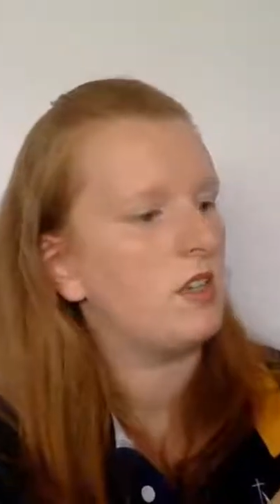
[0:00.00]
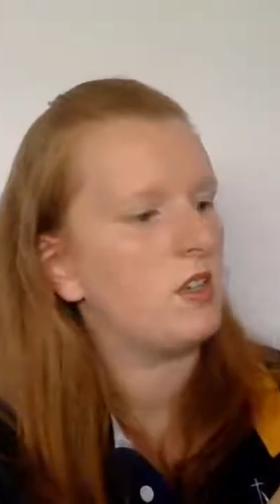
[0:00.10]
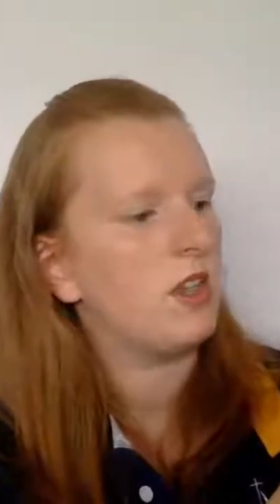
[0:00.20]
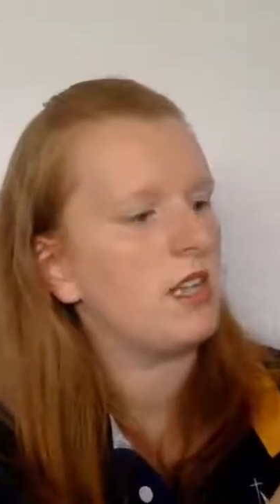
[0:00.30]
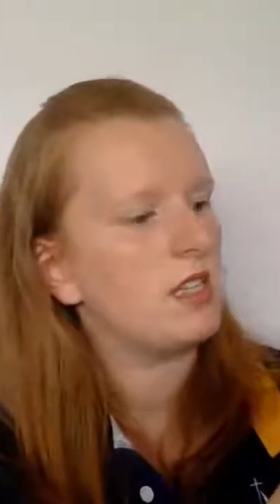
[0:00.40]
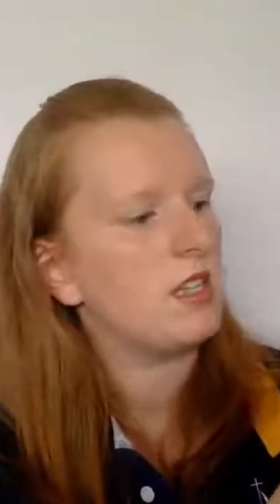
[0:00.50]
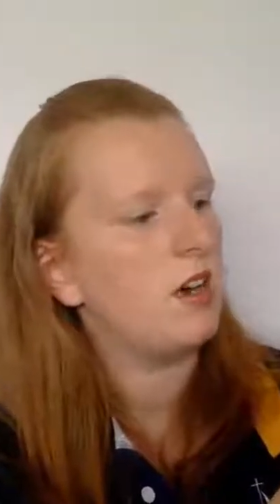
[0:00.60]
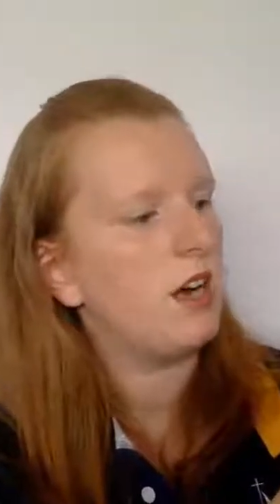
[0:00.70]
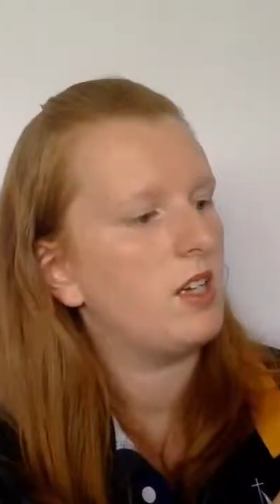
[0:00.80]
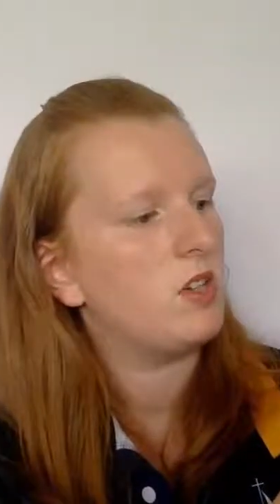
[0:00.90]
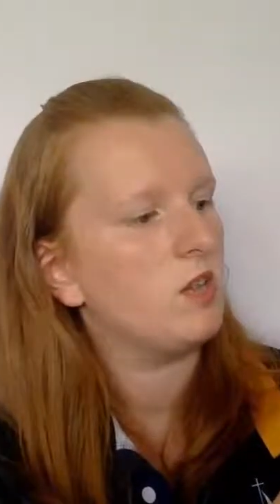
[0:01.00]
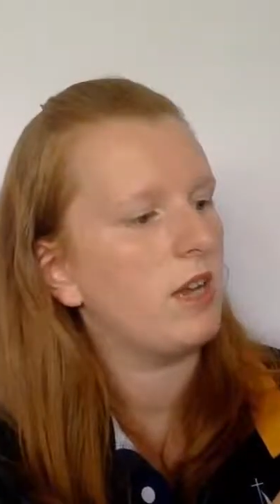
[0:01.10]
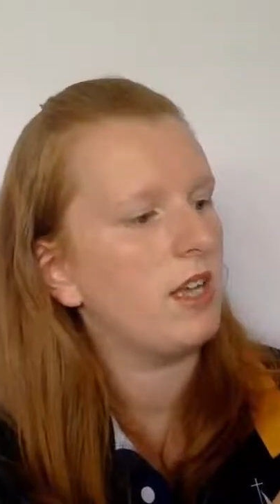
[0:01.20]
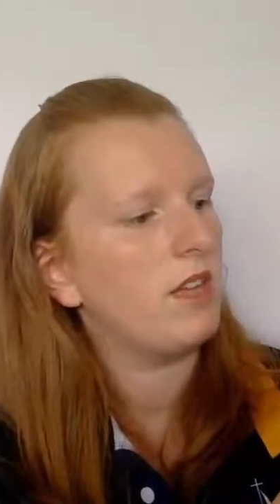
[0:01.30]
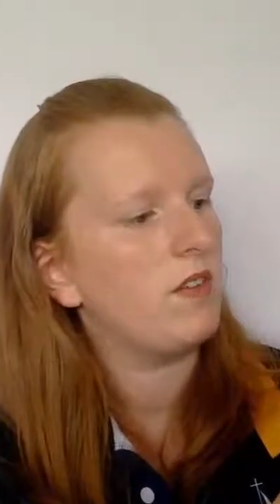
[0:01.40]
So that's the height
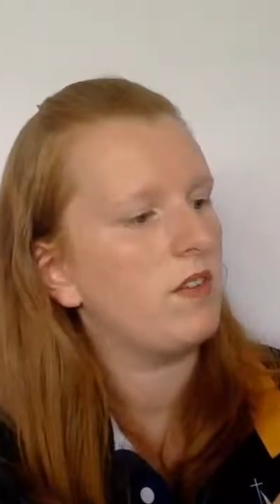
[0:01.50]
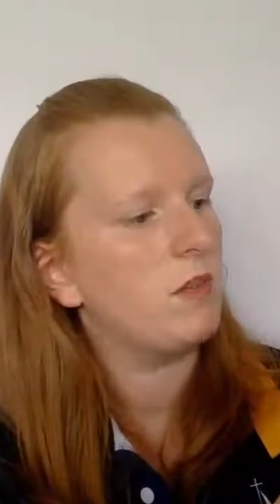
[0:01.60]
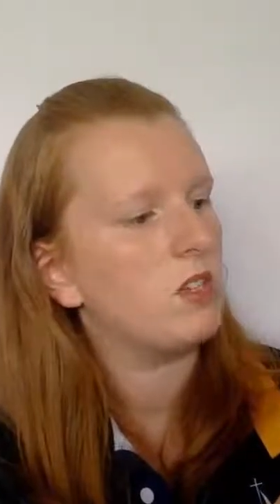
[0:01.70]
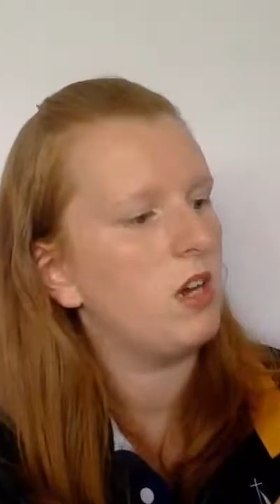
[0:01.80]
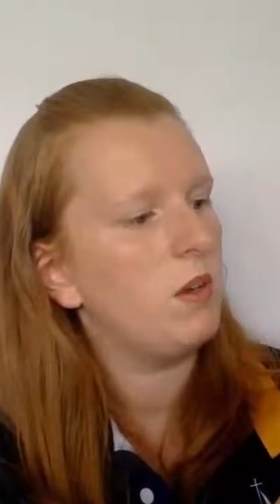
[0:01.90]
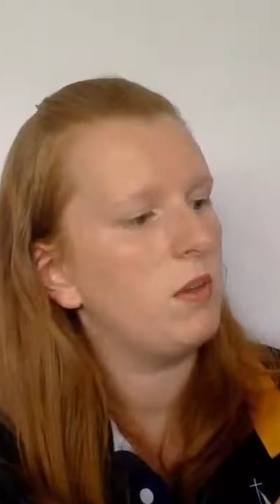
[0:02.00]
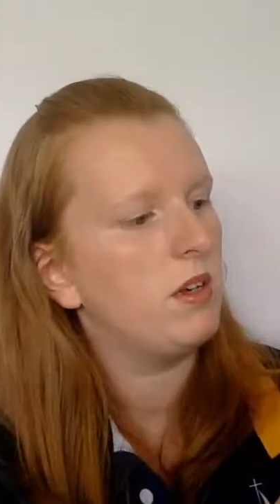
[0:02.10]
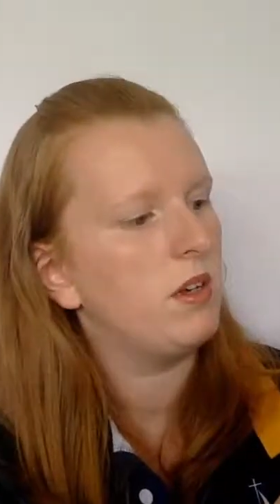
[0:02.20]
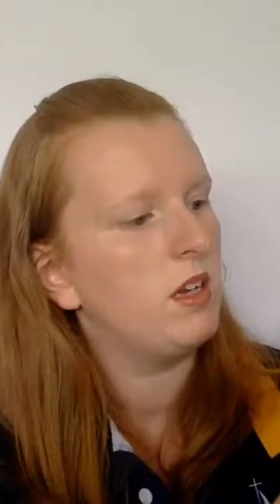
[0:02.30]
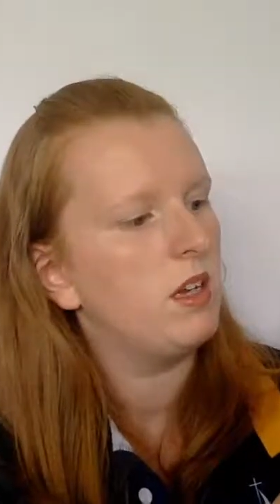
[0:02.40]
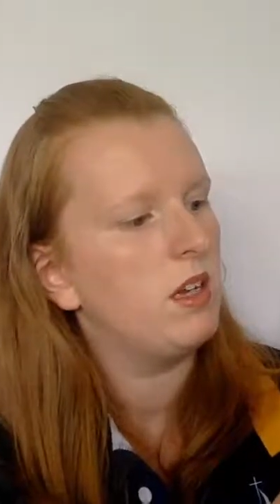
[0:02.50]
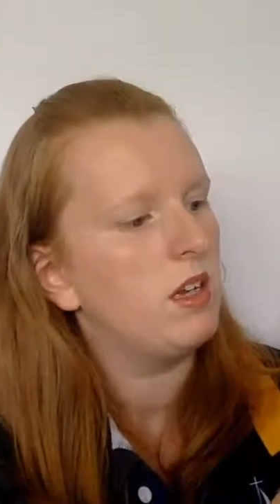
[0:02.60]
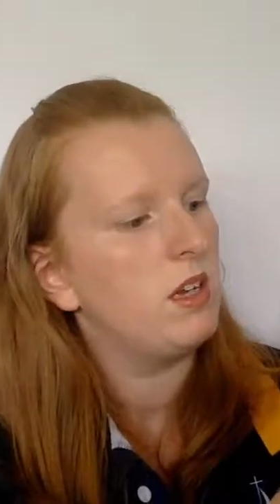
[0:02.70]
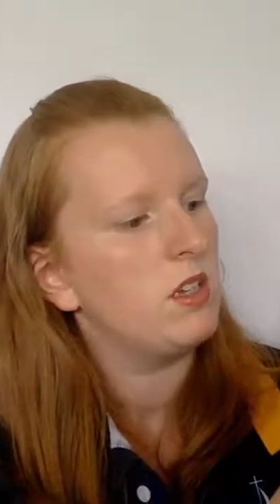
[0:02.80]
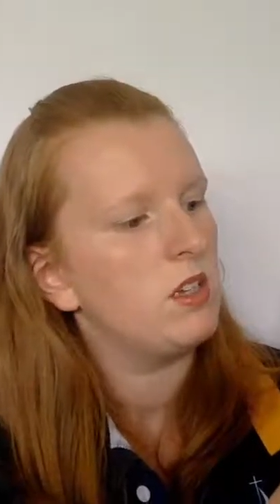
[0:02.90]
directly from the top
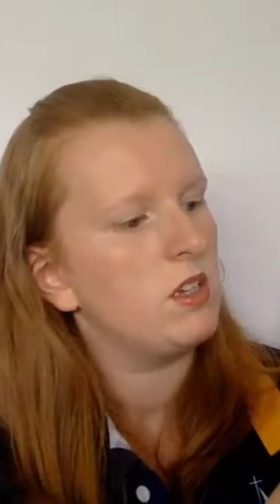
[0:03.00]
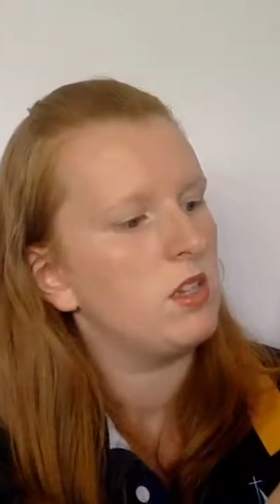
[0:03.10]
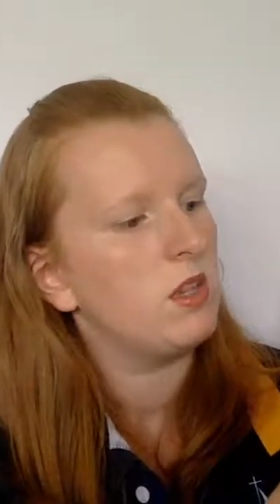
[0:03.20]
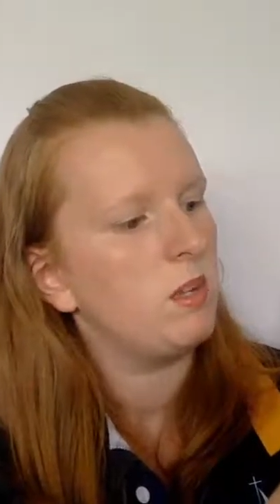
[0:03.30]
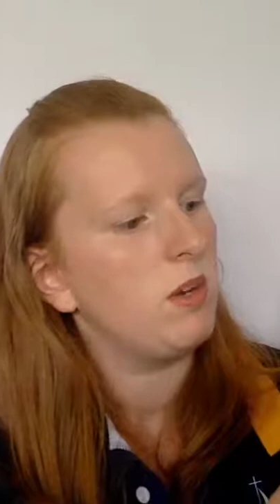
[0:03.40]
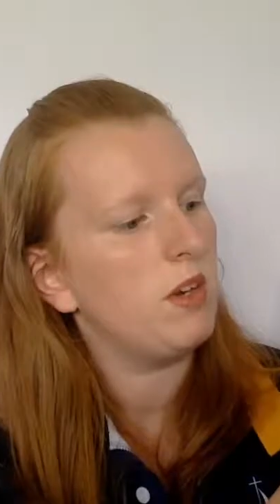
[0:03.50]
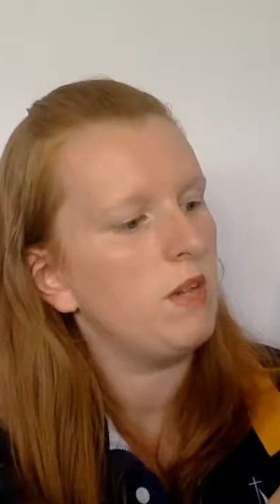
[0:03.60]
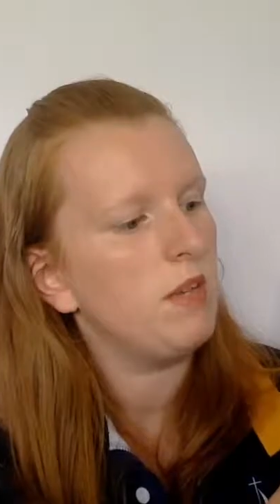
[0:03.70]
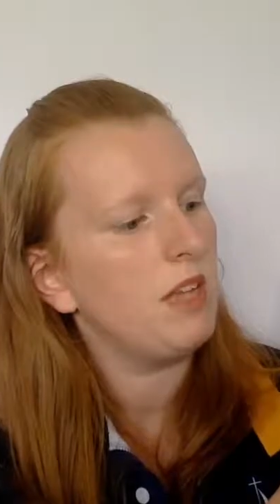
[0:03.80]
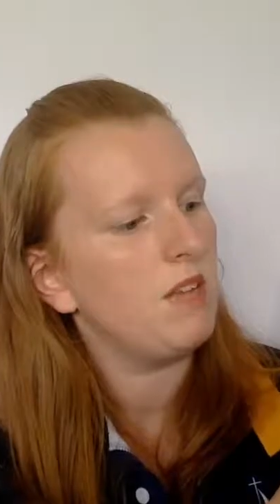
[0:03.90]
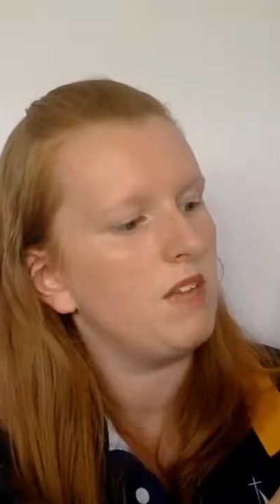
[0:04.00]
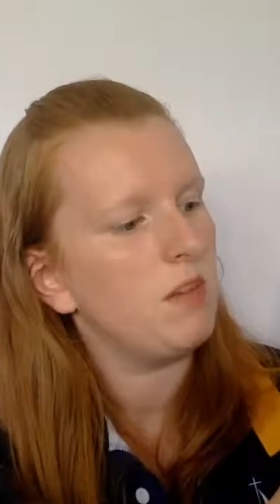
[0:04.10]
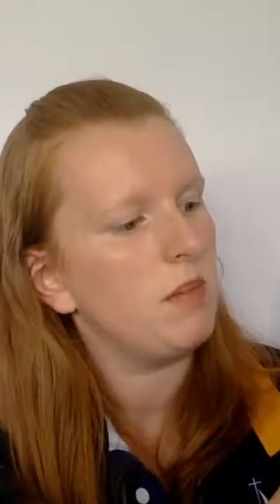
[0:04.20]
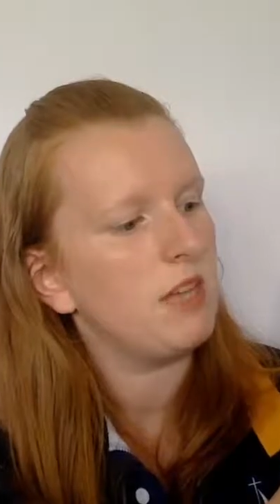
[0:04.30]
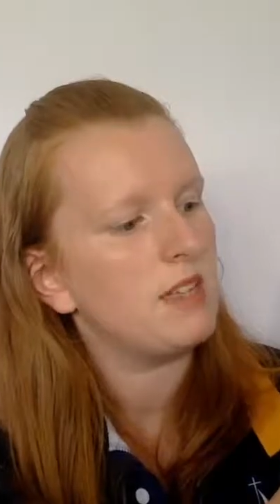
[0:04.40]
to the bottom if
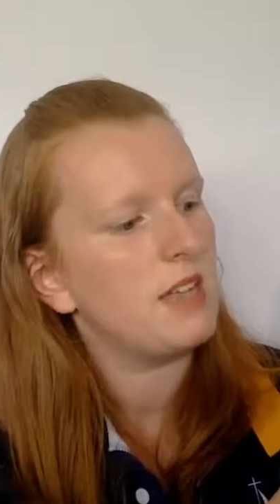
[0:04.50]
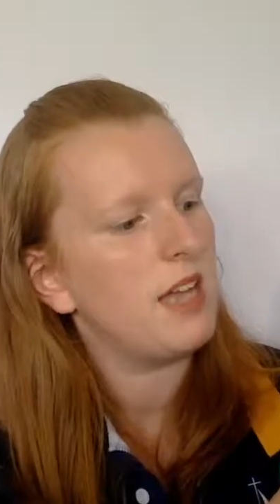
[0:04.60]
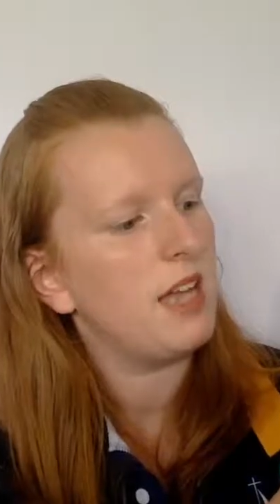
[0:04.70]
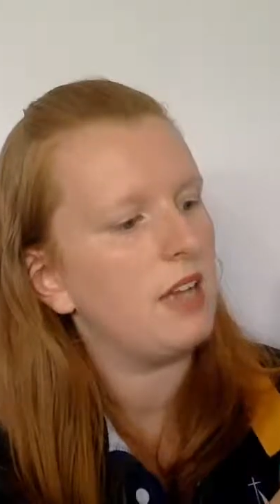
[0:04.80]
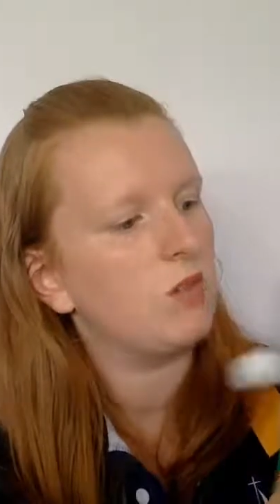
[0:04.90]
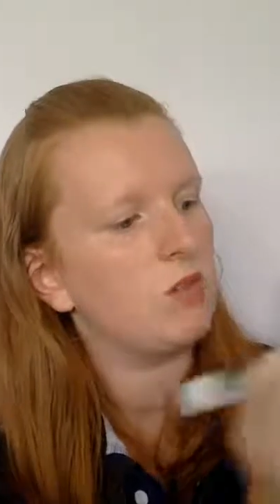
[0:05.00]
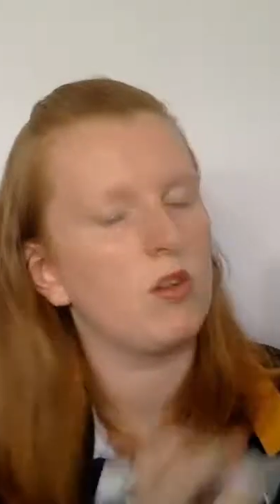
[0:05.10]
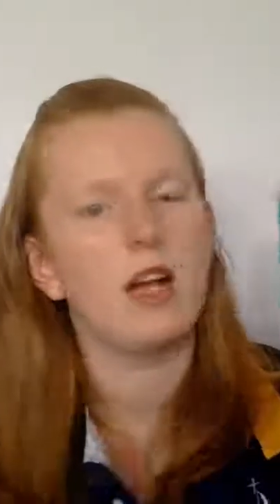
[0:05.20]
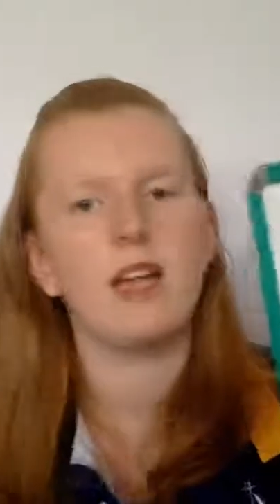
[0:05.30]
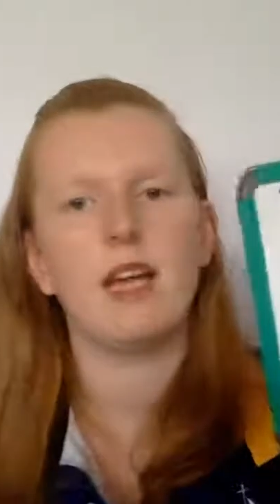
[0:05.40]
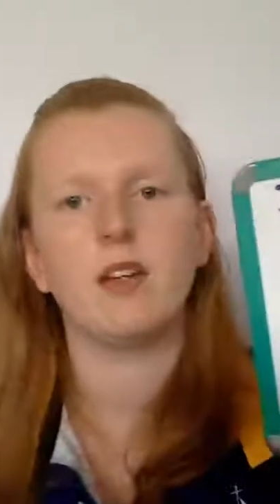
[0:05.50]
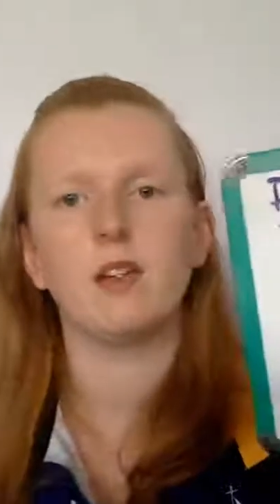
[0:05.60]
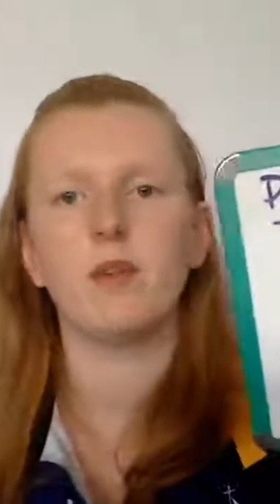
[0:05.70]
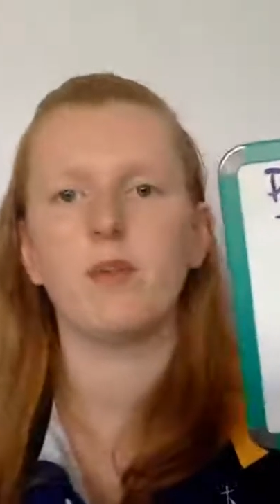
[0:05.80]
it makes a right angle.